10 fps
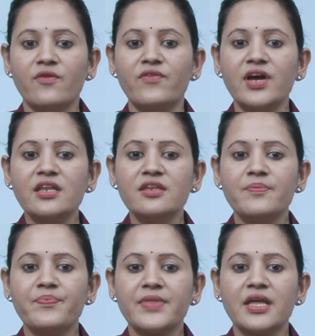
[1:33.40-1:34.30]
When
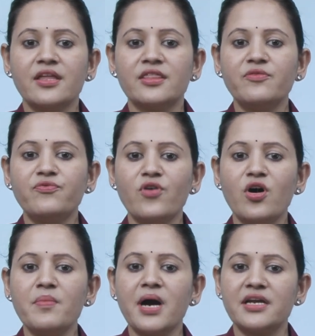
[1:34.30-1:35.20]
the
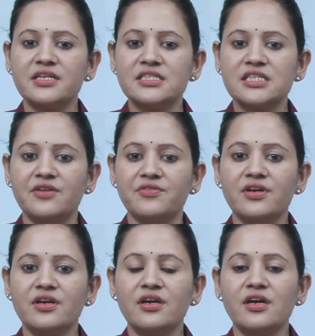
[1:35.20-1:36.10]
form are received,
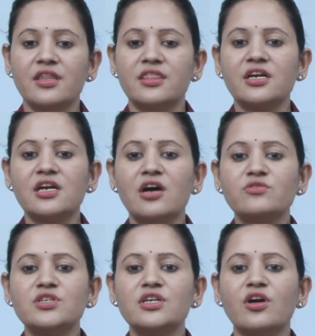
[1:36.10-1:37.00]
the
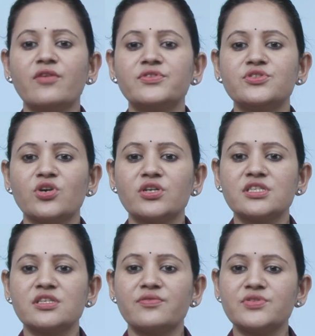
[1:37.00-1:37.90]
counting of the
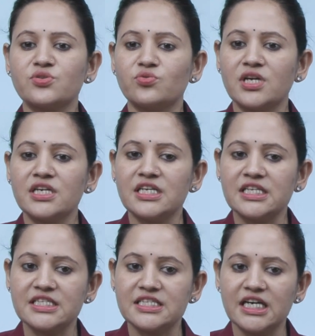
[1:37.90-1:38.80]
choices of student
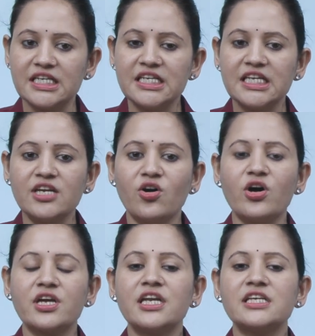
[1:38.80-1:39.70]
is done. He
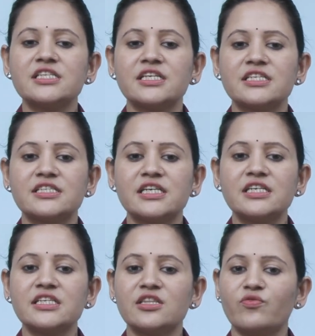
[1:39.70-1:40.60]
organized the
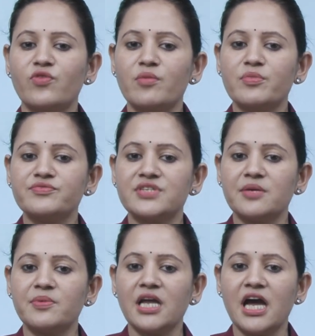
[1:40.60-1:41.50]
result in the form of
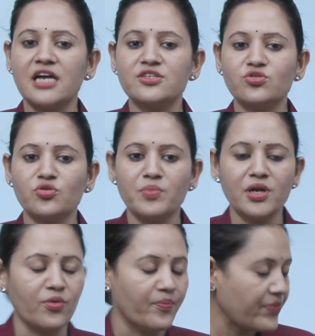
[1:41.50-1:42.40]
table as shown
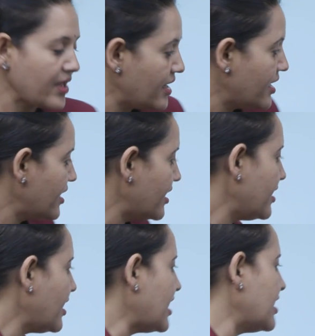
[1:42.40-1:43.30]
below.
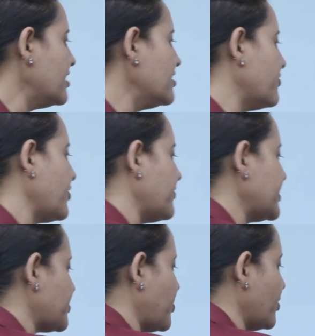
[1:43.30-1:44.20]
Here are the
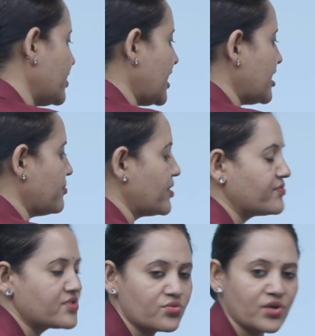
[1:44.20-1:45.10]
favorite sport and number
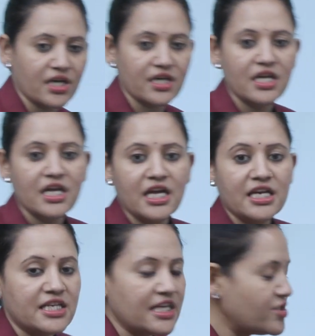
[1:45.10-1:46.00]
of students.
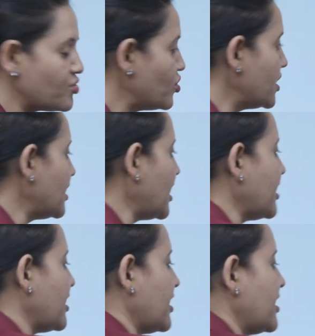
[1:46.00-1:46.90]
10 students
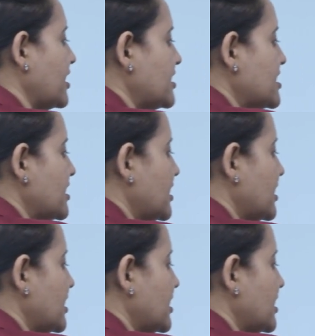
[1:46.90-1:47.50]
like cricket,